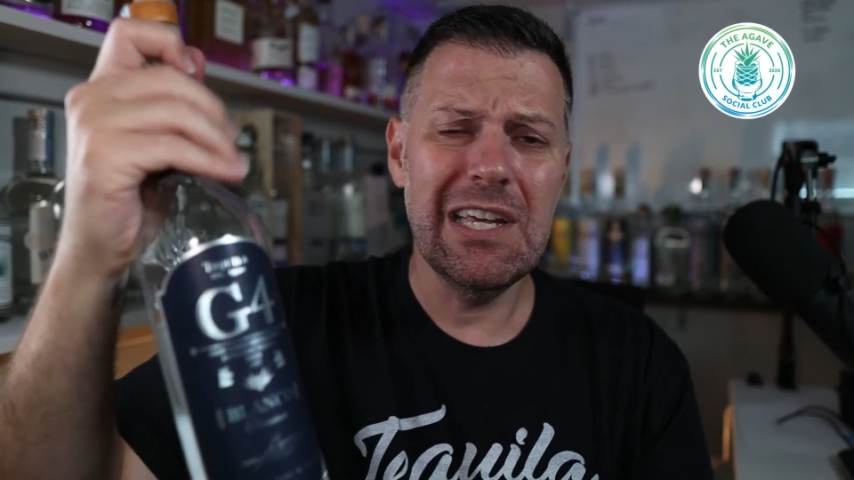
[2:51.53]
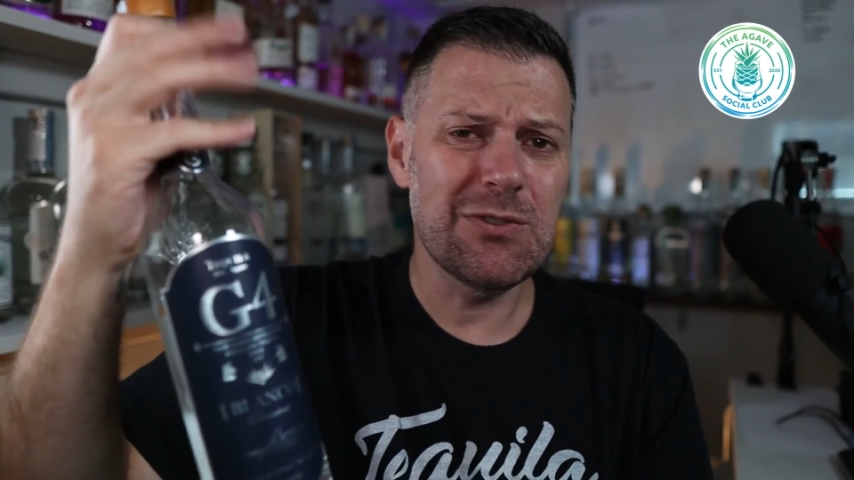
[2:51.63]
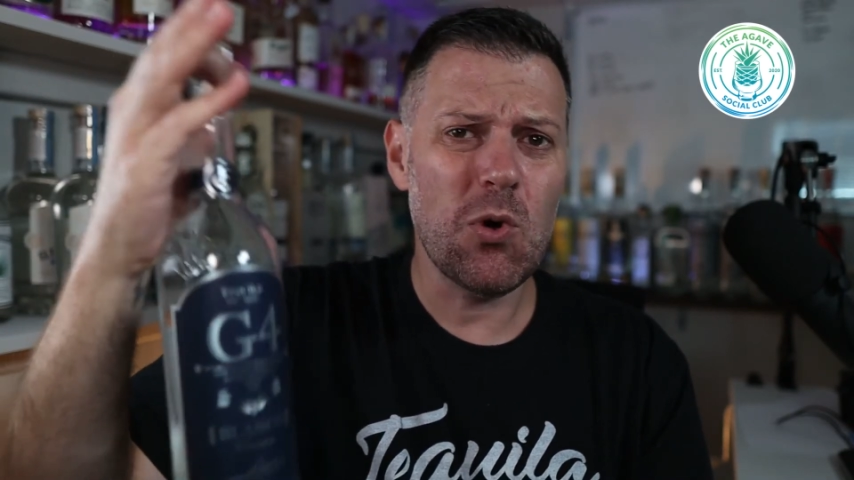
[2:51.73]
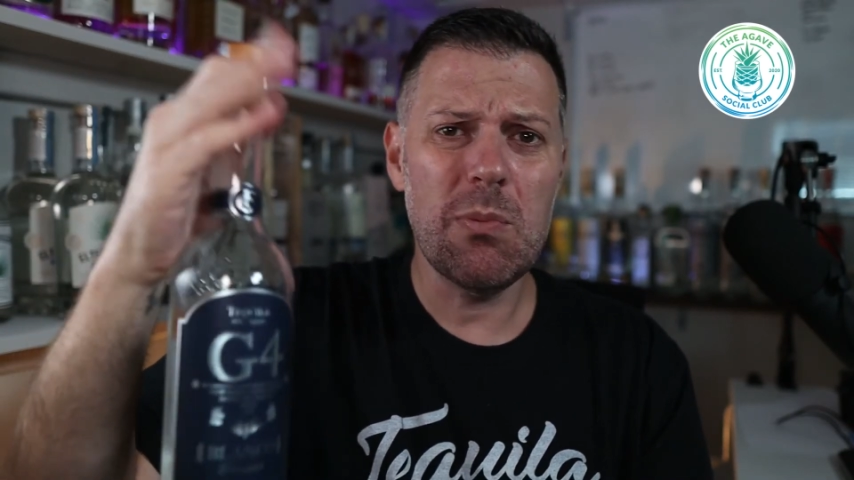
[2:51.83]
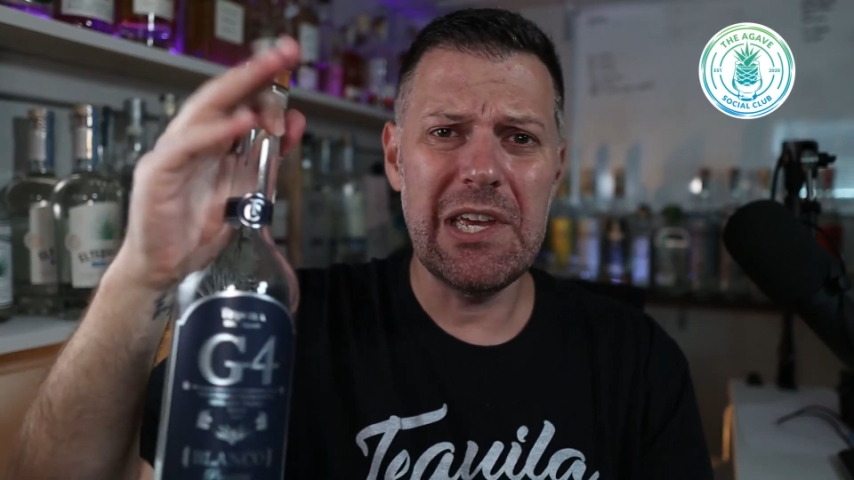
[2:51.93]

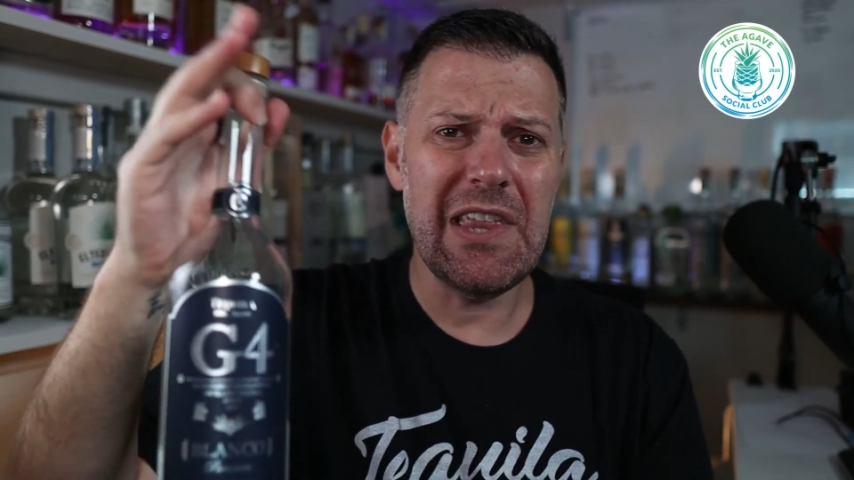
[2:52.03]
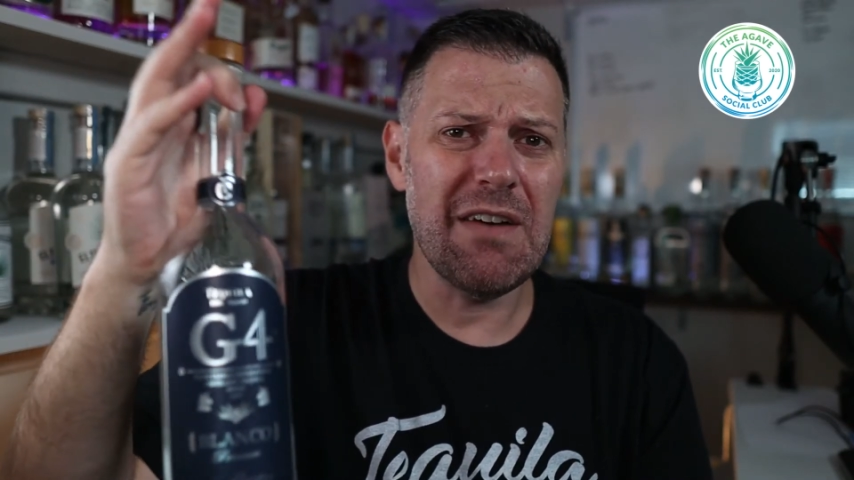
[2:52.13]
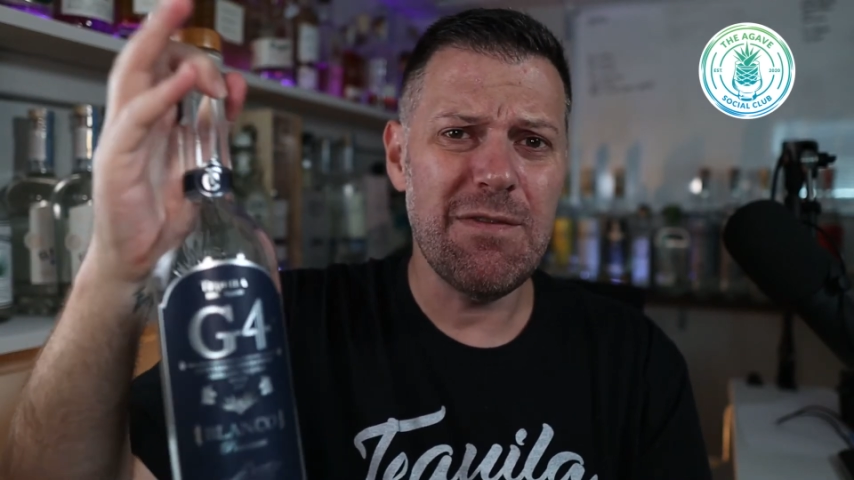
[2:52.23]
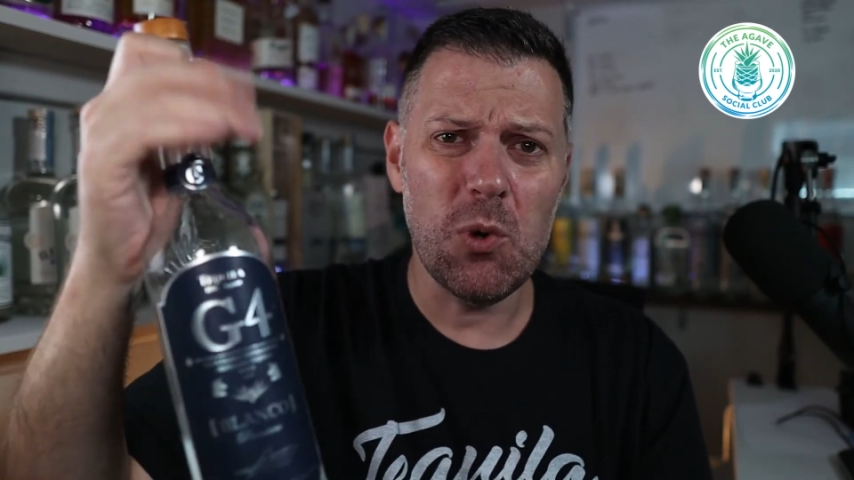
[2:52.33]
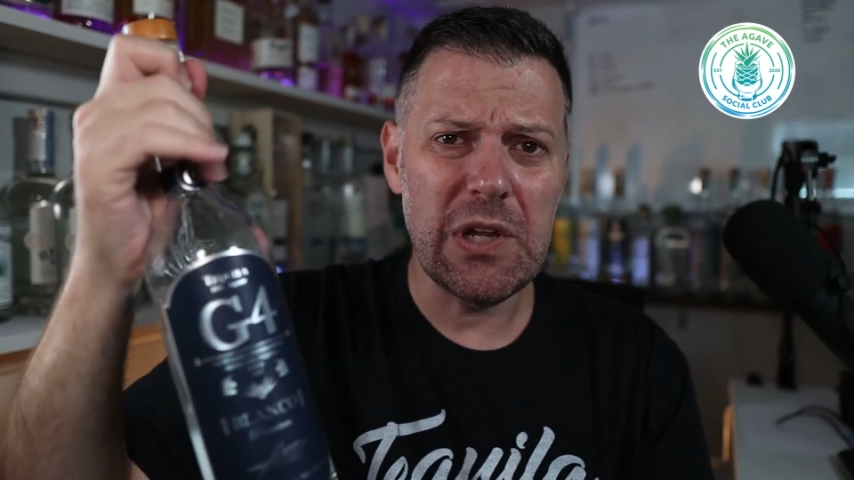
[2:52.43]
It's normally in
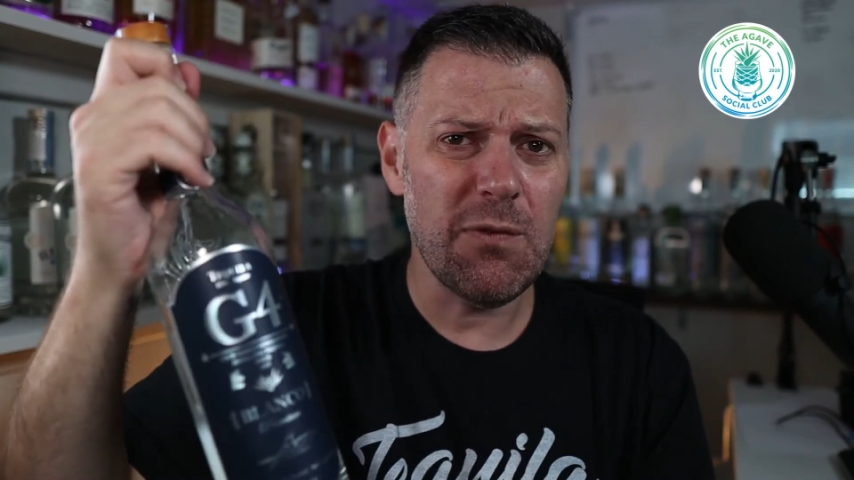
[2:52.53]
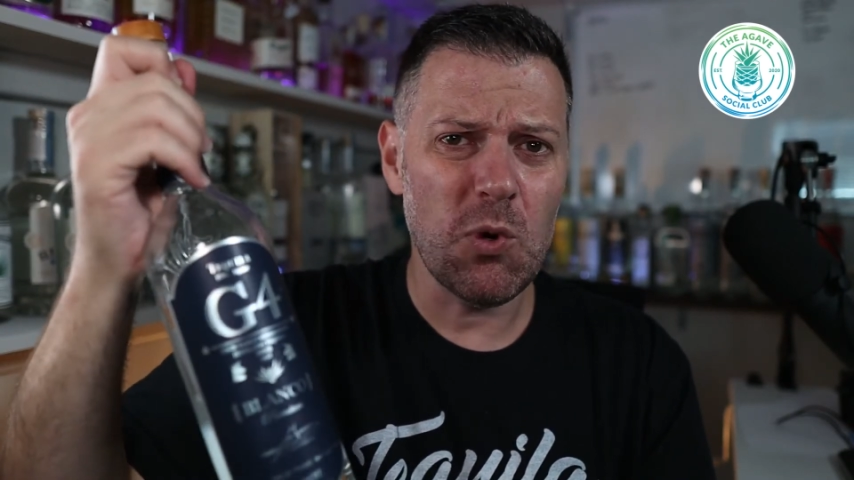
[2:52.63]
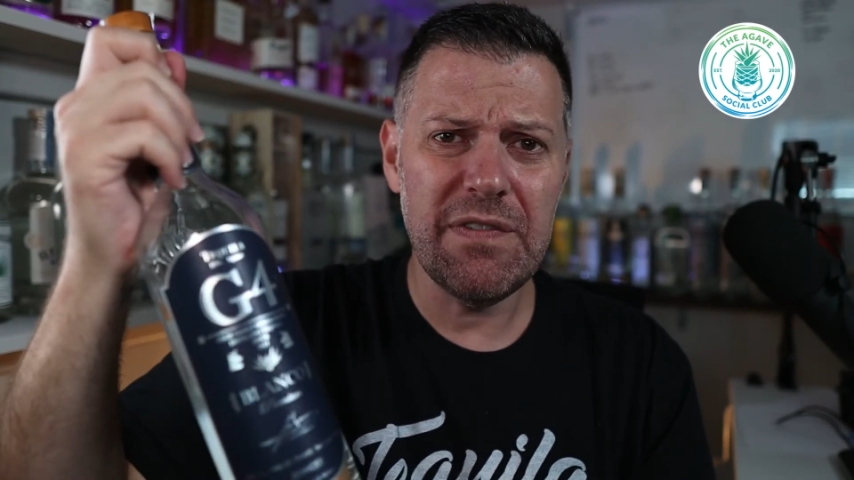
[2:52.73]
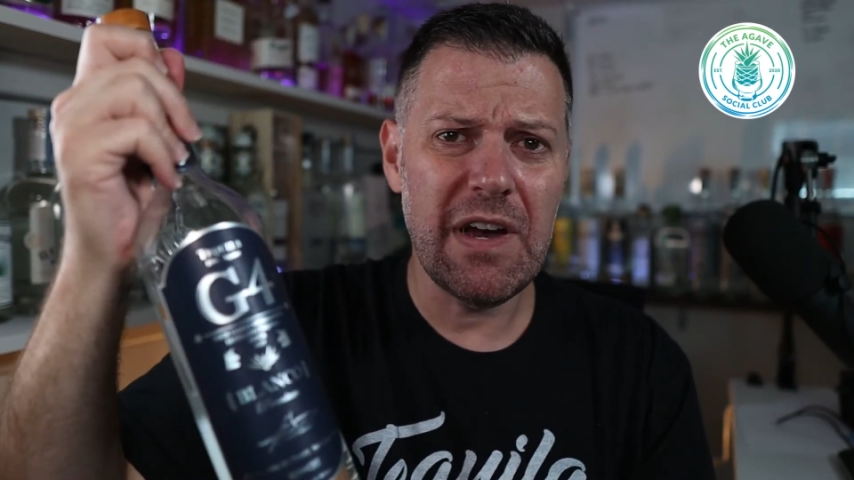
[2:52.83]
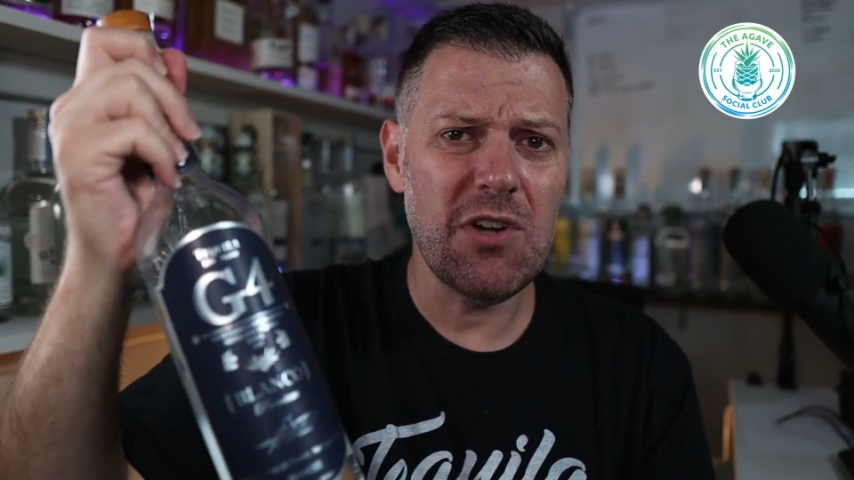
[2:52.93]
that
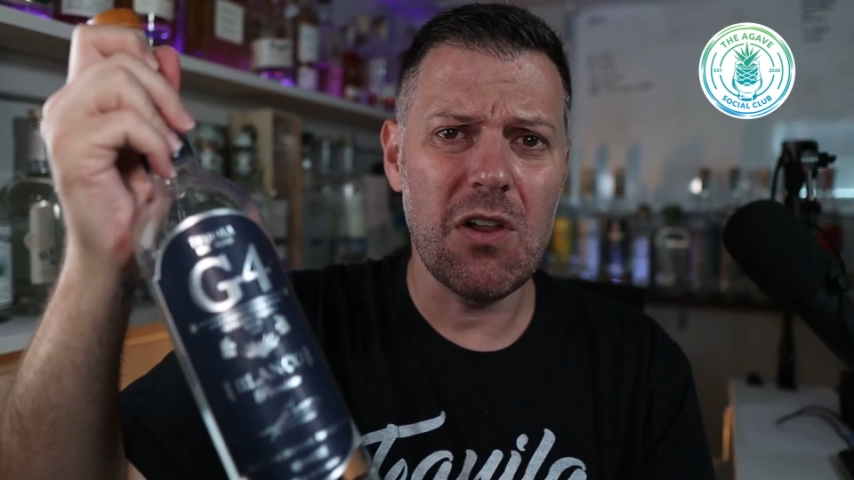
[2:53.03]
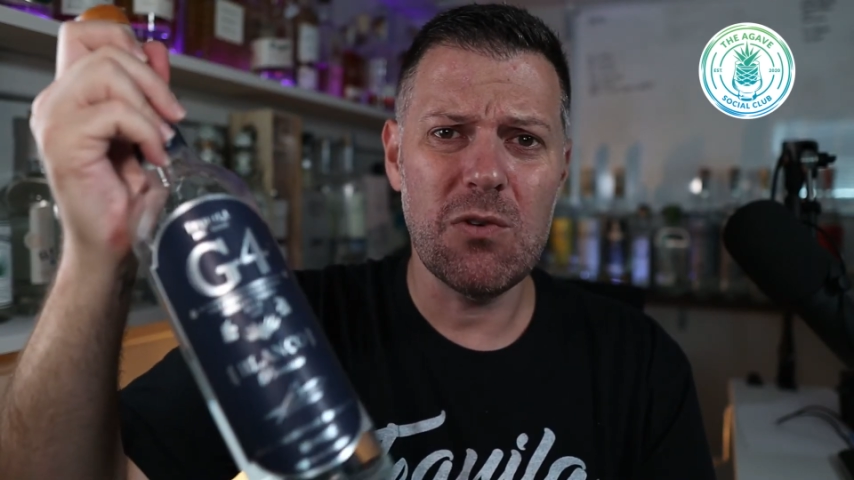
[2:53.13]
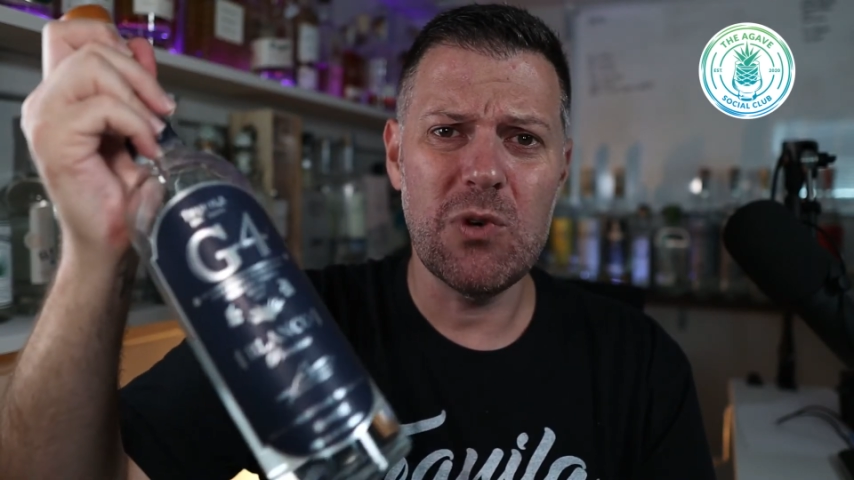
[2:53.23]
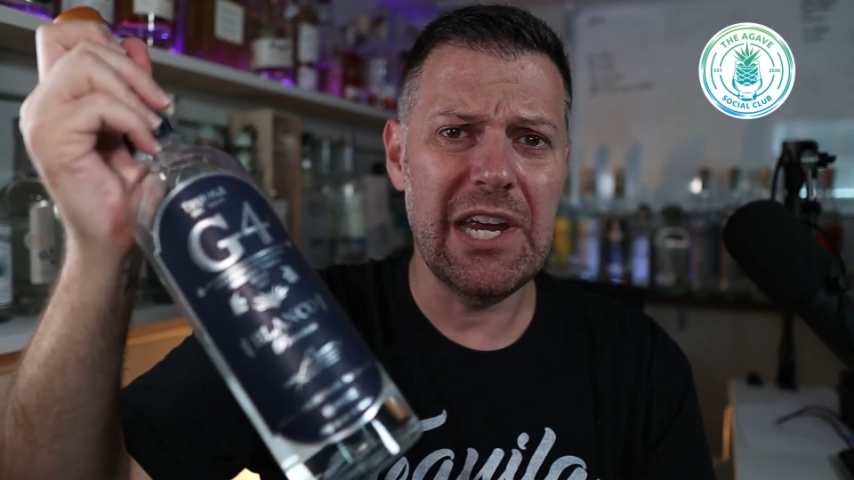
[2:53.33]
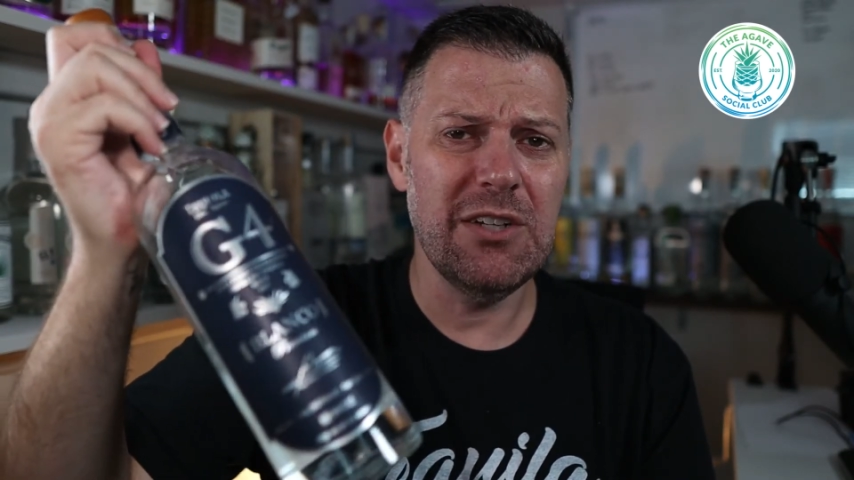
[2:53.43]

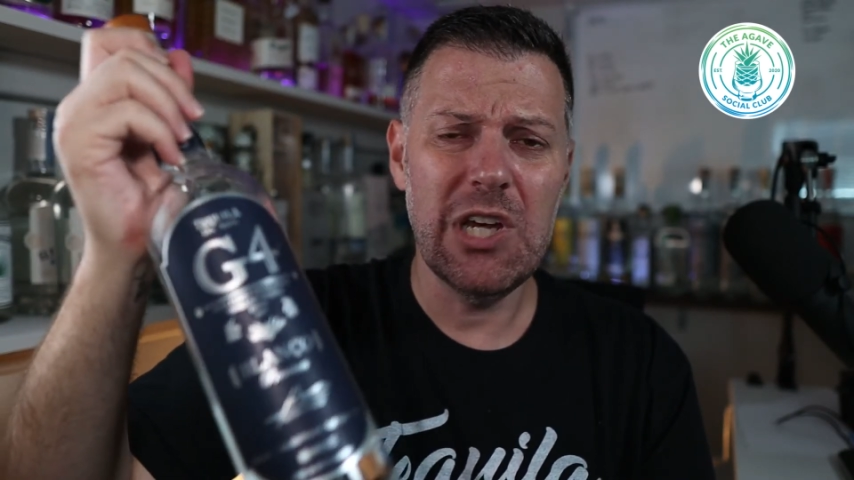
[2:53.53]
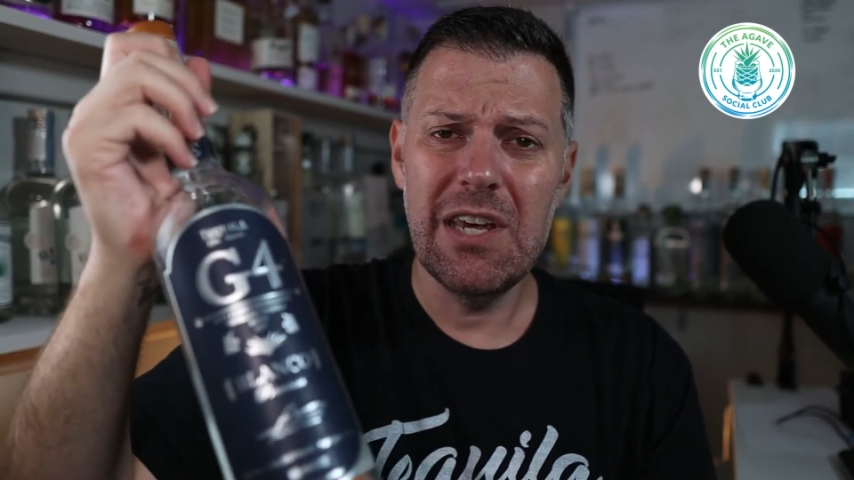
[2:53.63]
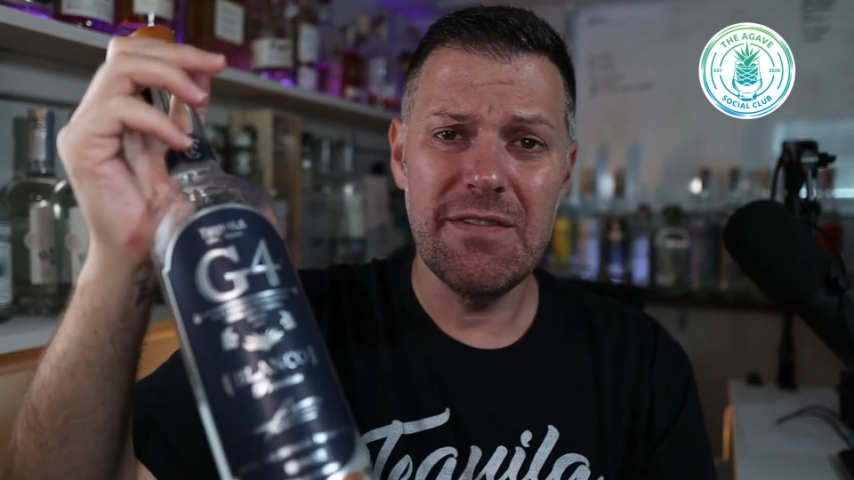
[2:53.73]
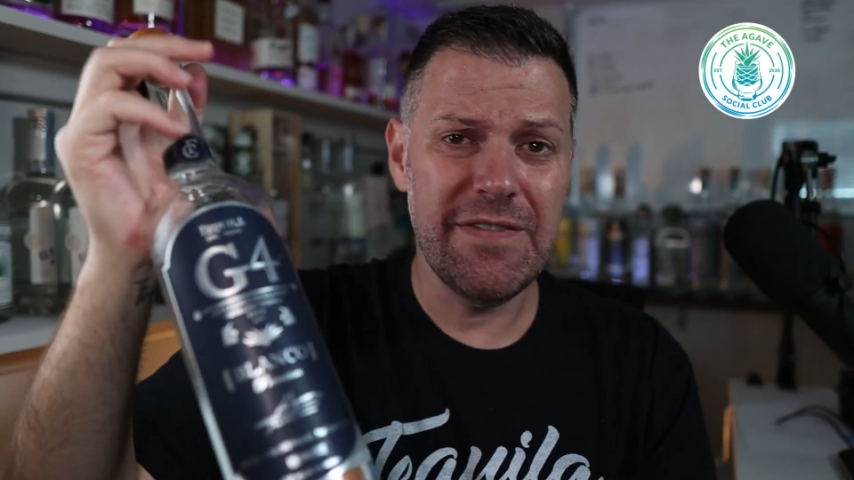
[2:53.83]
$40-$45 range.